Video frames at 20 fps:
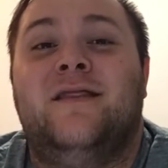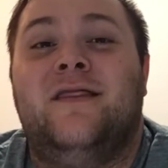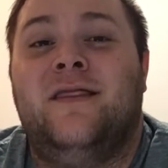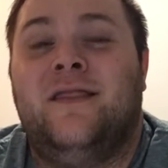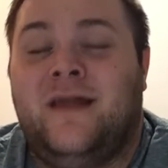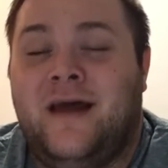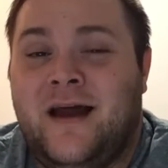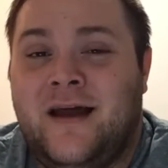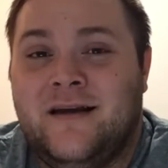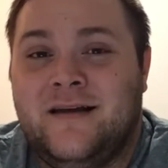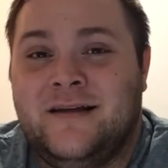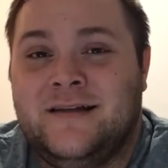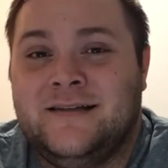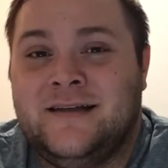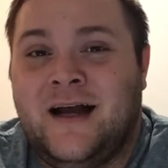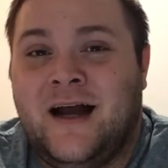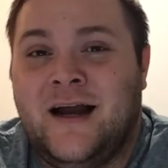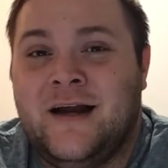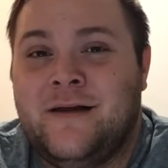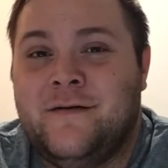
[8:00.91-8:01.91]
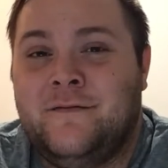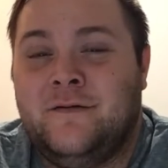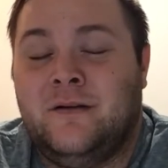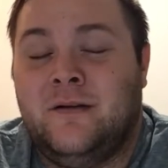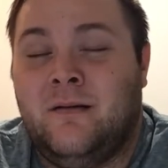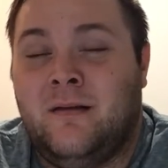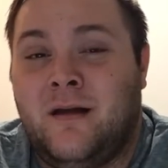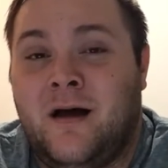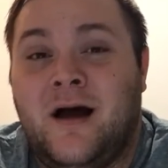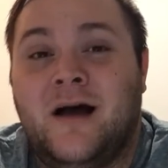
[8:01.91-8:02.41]
that is kind of
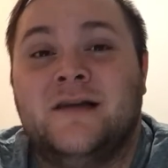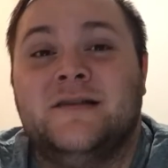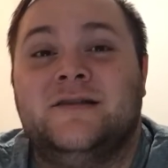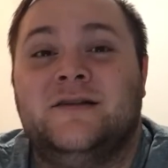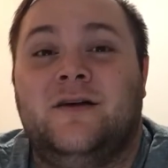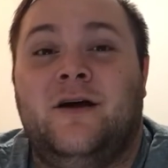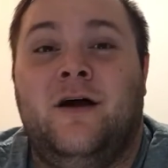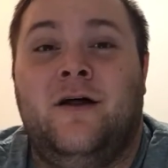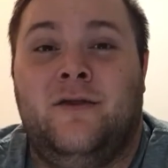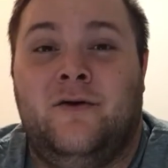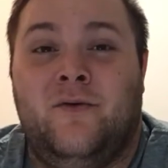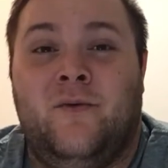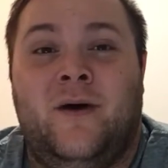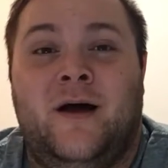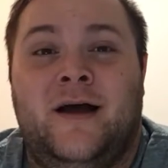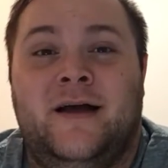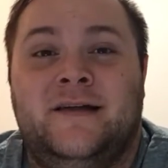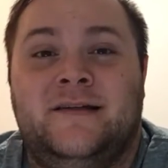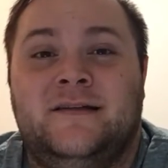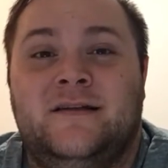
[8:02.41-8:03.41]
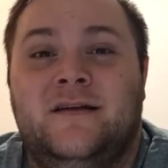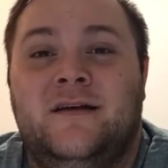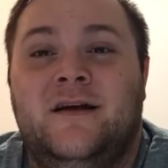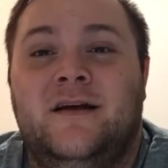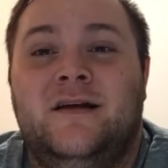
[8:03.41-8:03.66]
lost otherwise.